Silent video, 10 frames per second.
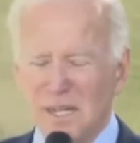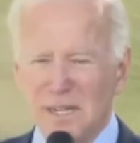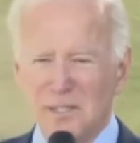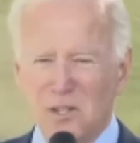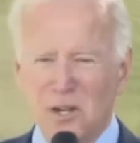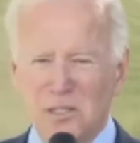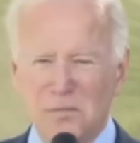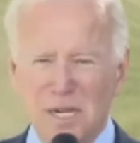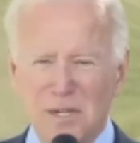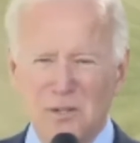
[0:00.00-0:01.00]
And I
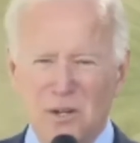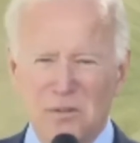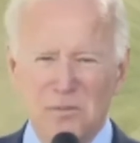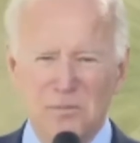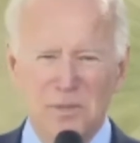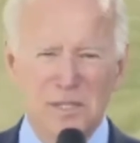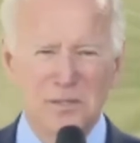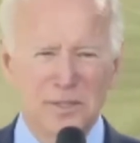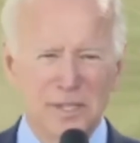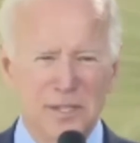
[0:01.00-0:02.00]
talked about
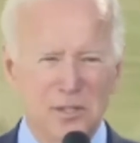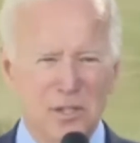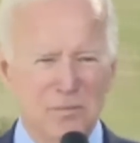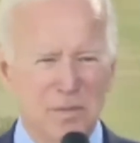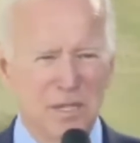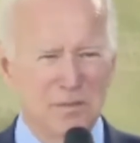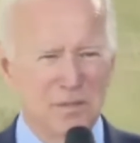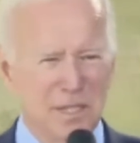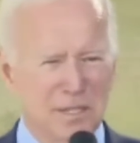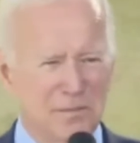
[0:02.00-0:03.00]
automobiles and I talked about
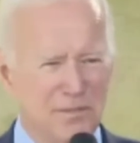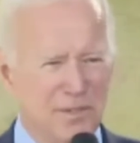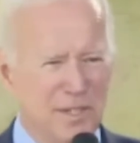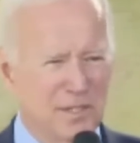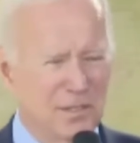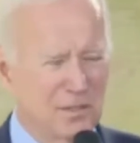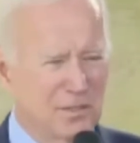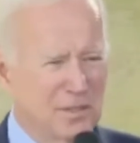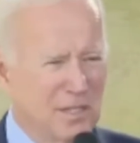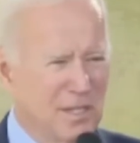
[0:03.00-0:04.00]
electric
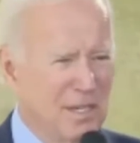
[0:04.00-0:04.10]
vehicles.